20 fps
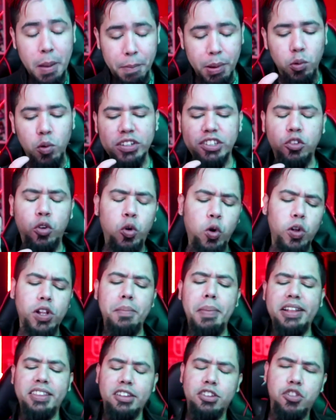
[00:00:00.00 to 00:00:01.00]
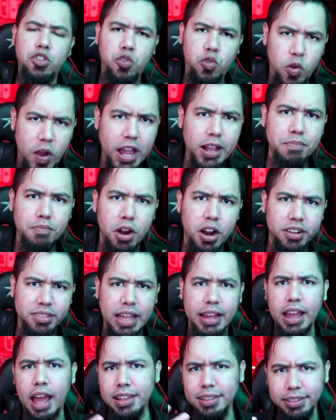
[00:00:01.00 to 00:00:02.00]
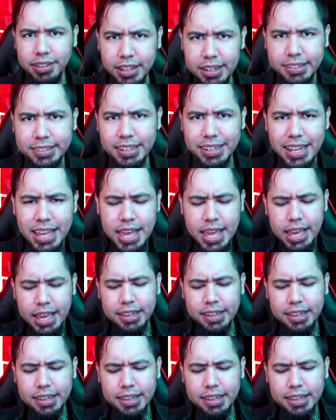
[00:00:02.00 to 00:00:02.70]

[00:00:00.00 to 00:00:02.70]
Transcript: But what's cool about this trademark that got listed